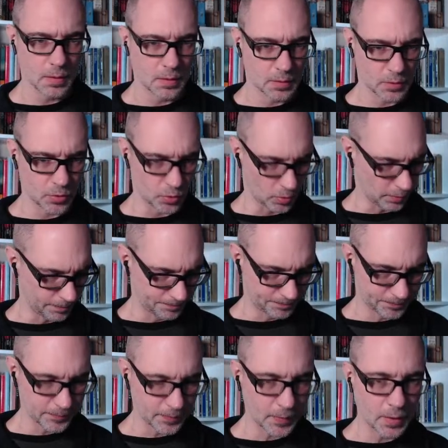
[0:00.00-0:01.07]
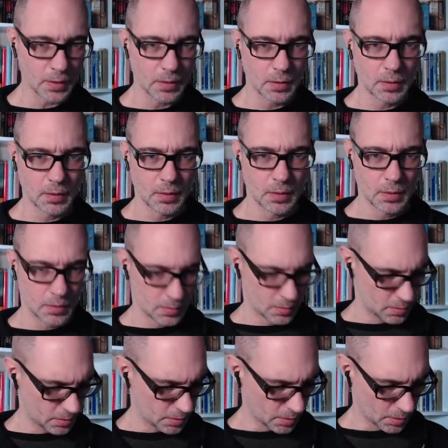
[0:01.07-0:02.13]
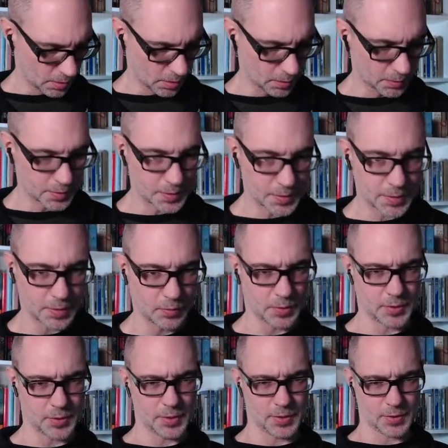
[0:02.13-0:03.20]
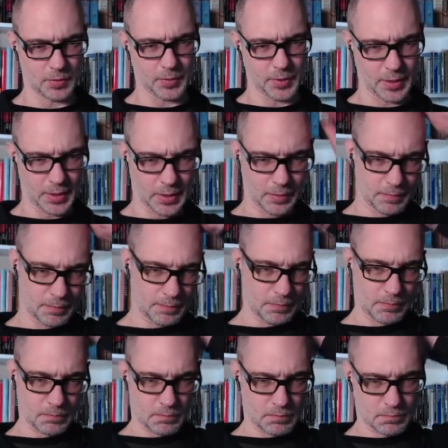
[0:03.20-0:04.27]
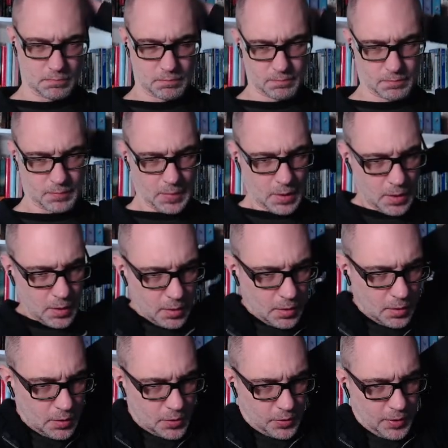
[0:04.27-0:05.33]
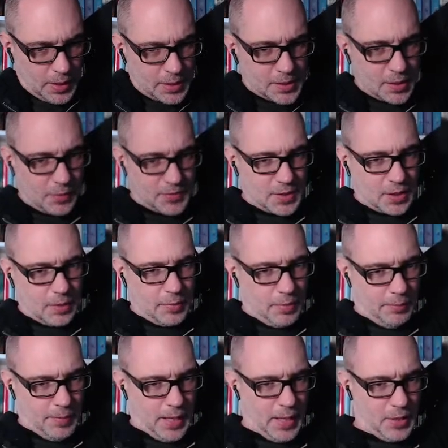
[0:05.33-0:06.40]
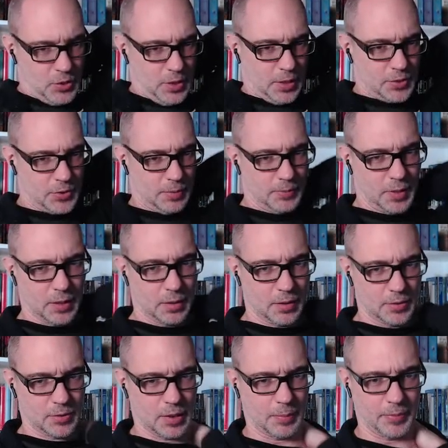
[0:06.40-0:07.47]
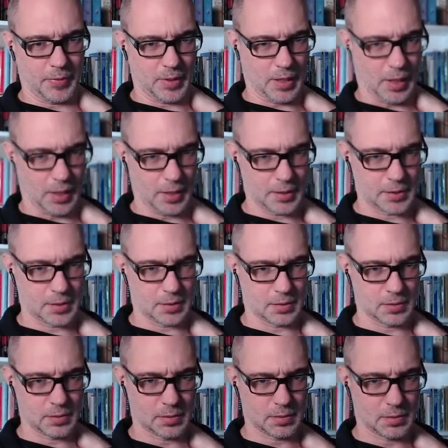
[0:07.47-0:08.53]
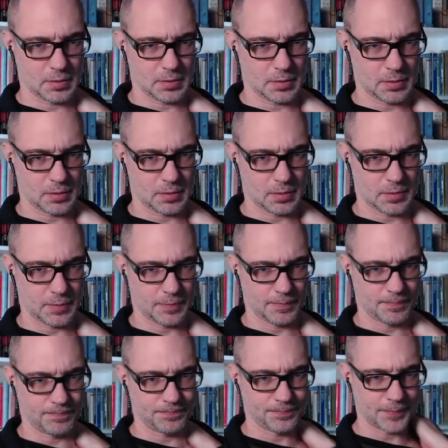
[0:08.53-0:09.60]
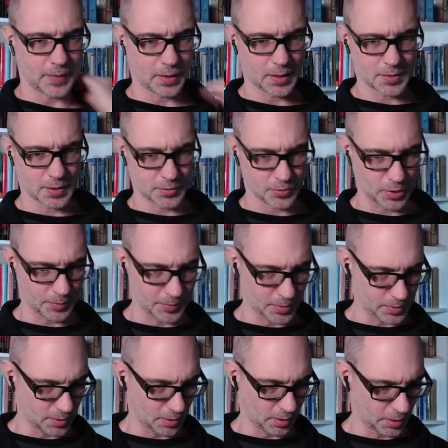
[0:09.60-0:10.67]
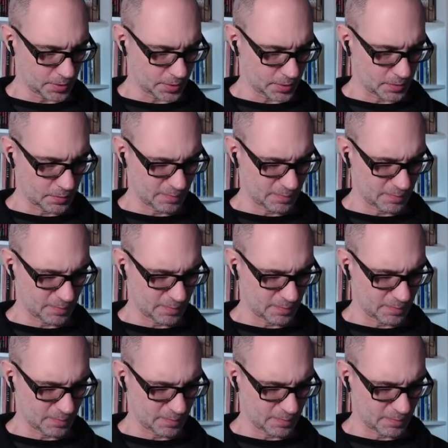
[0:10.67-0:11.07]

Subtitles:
Cool. And let's see what she's currently got. So that stuff's got to be magic, so I'm not going to drop that. I guess I'll drop the darts.